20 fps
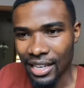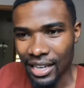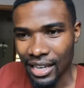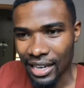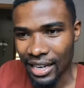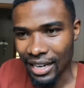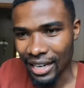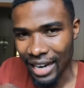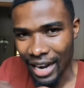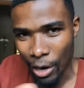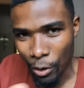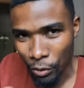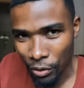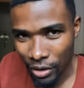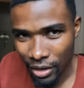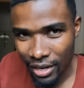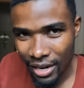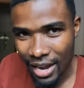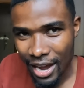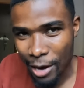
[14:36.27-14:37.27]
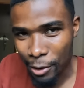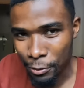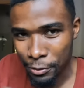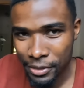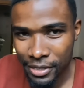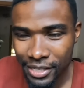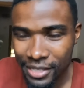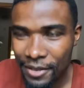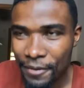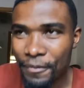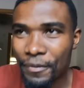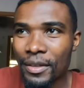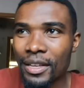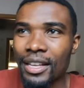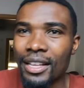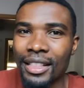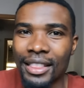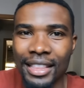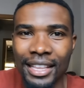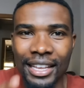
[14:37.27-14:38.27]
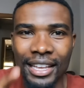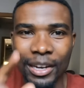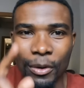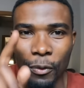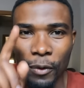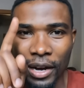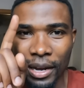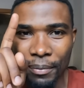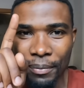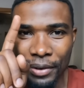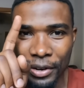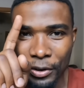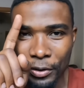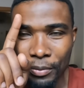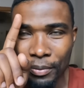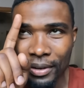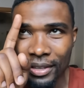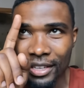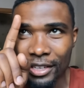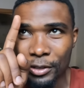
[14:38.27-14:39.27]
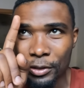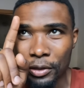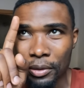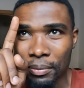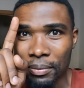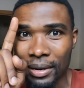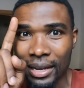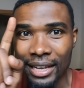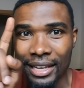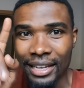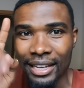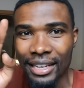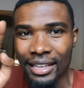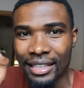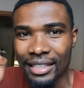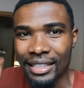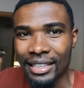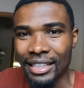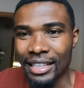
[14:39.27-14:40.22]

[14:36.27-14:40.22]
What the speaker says: a ground house, then 1 bedroom at the top, like